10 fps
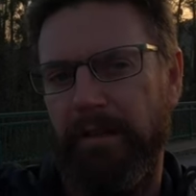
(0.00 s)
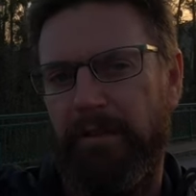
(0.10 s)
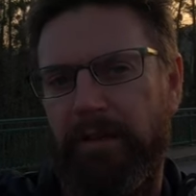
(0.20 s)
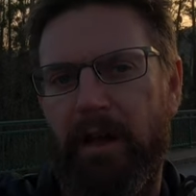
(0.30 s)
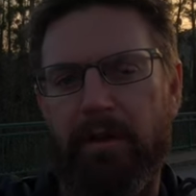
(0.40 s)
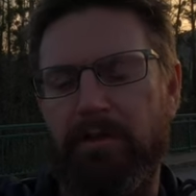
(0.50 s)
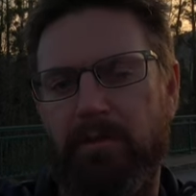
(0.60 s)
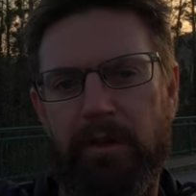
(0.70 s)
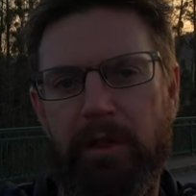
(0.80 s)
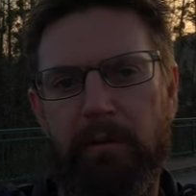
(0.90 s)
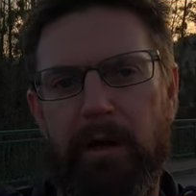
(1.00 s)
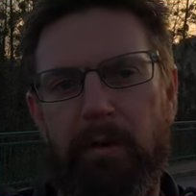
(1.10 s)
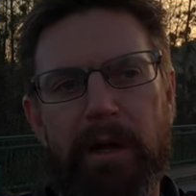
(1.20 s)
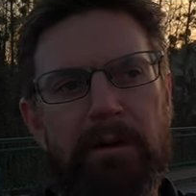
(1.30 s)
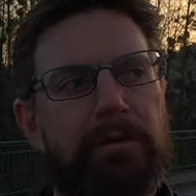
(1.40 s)
the castles of the Loire.
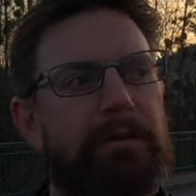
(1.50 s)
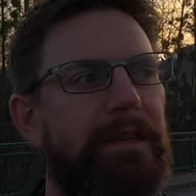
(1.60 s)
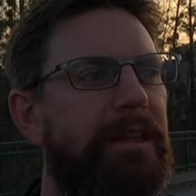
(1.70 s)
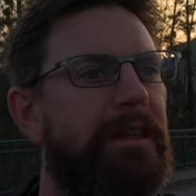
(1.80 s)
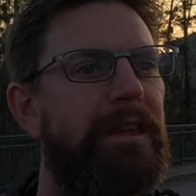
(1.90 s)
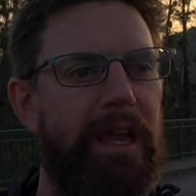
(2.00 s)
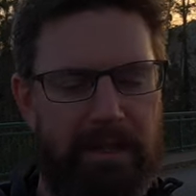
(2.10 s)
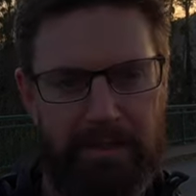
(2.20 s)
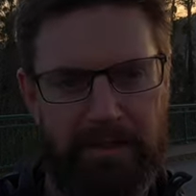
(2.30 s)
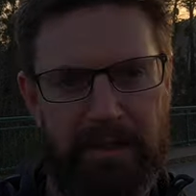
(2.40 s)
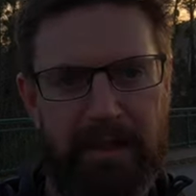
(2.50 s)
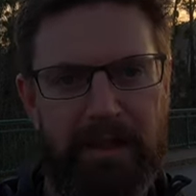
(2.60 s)
Well, yes.